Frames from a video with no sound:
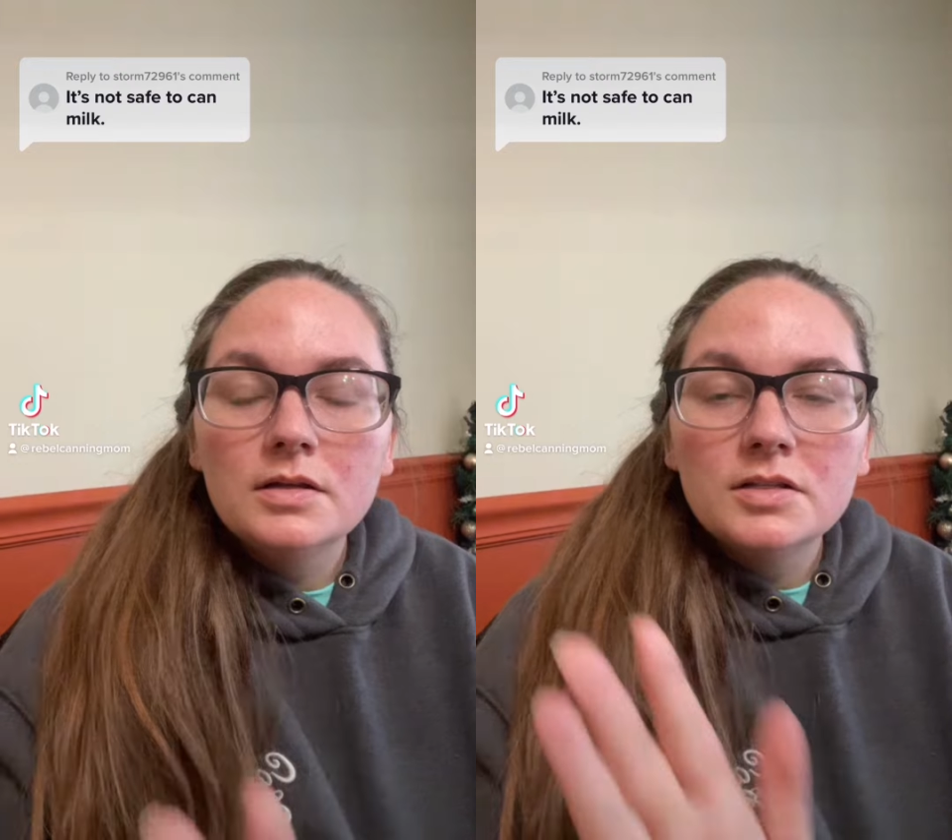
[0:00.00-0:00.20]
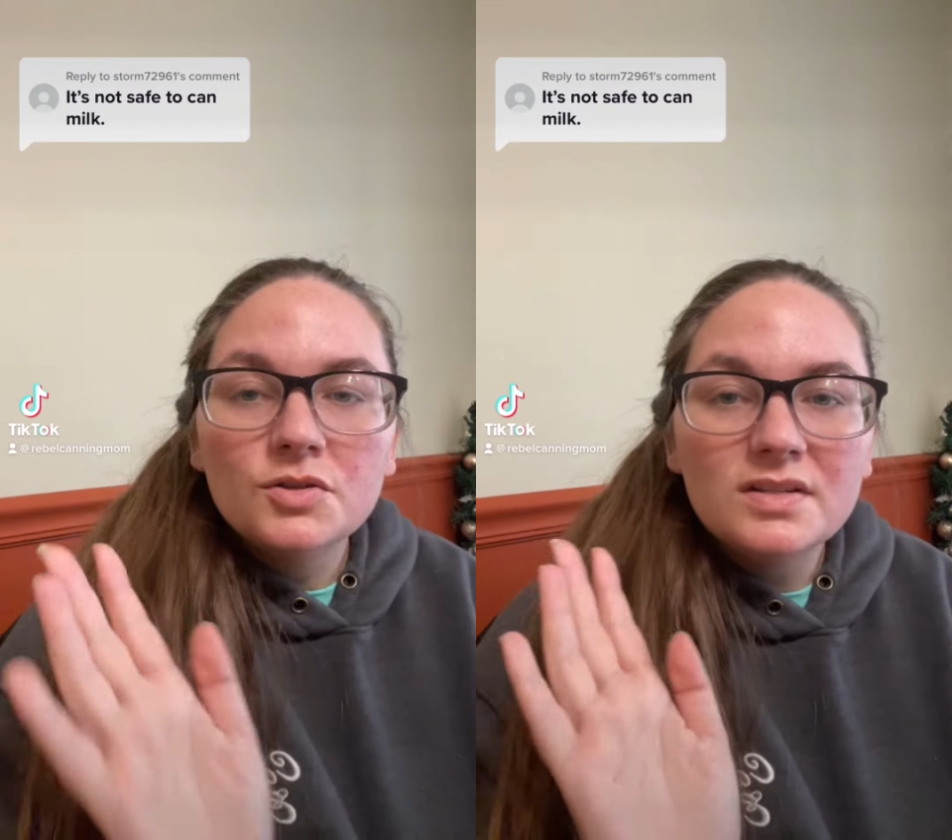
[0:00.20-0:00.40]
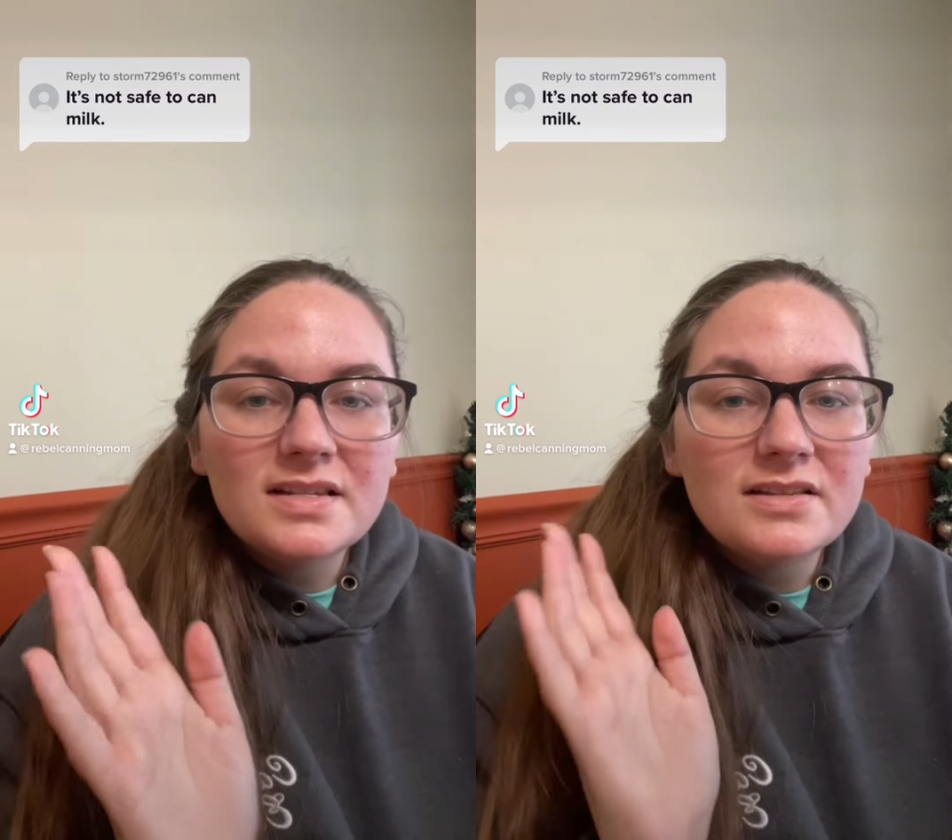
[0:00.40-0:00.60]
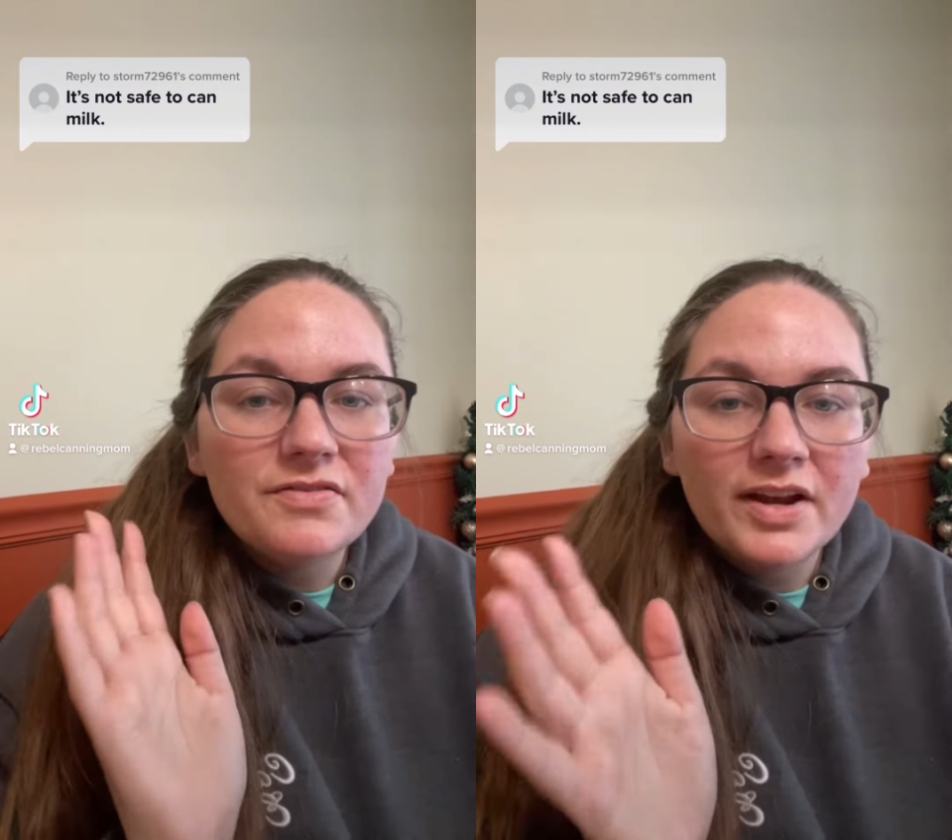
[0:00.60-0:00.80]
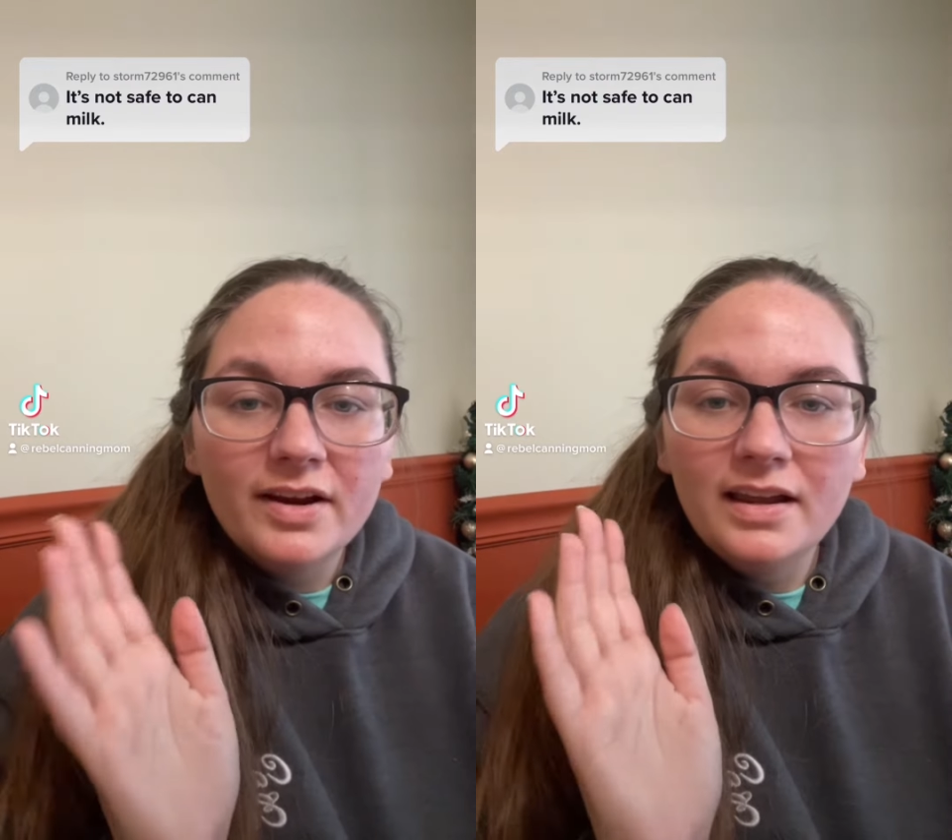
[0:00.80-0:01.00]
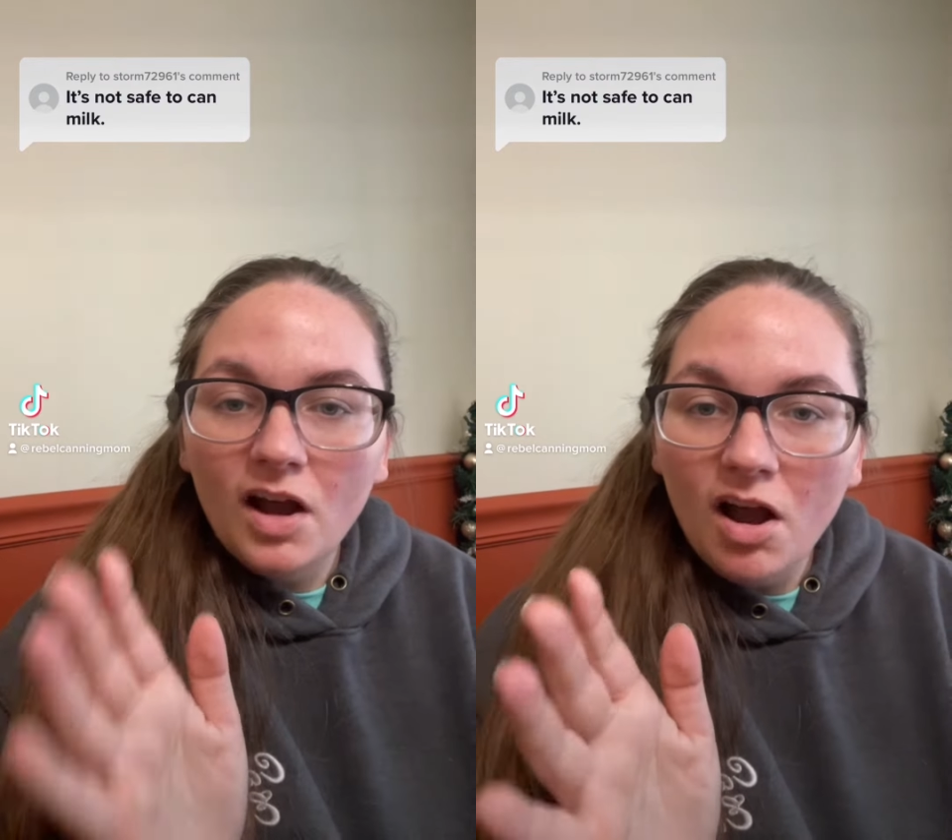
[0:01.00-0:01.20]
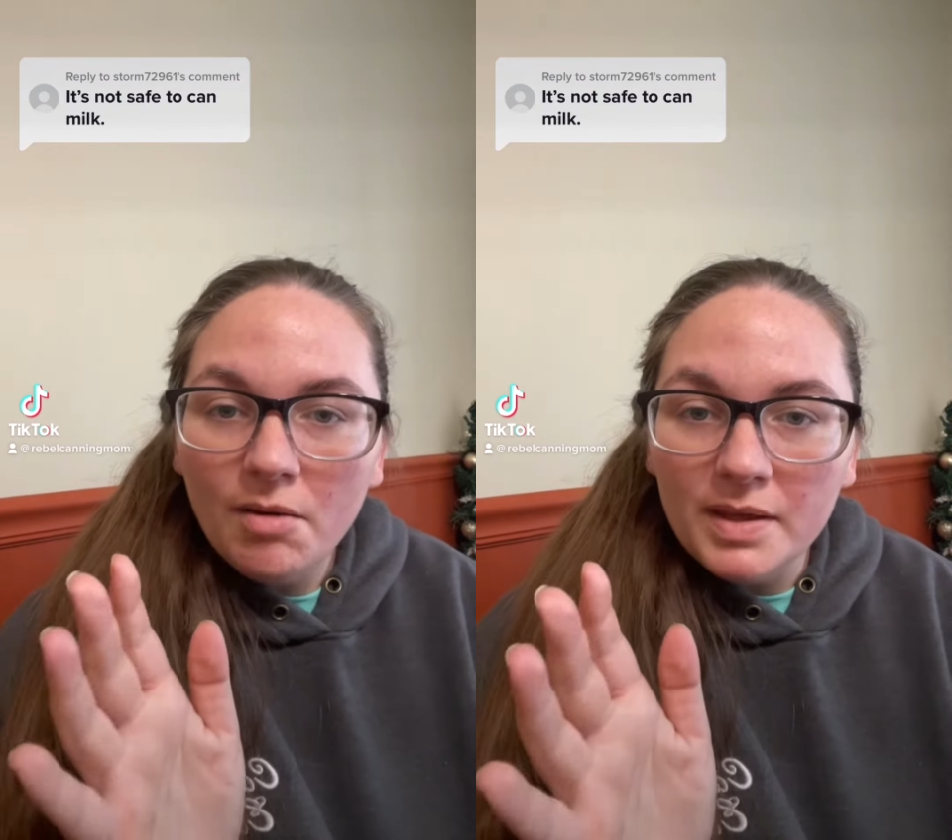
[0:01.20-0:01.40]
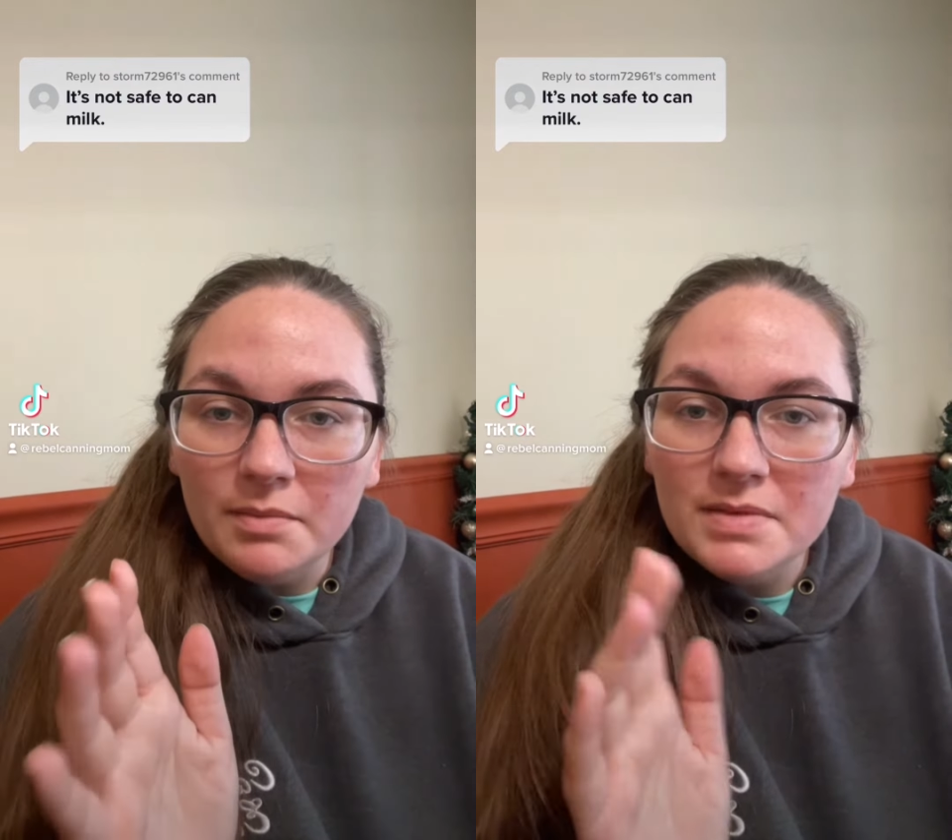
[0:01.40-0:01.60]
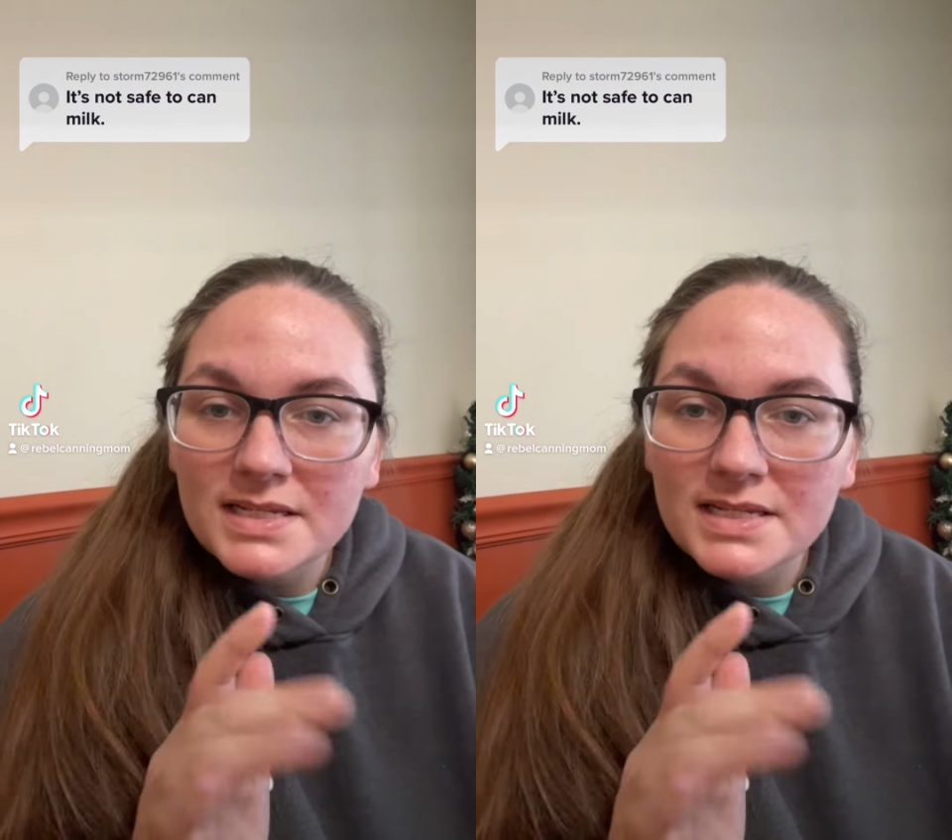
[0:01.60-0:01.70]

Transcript: So this is a very common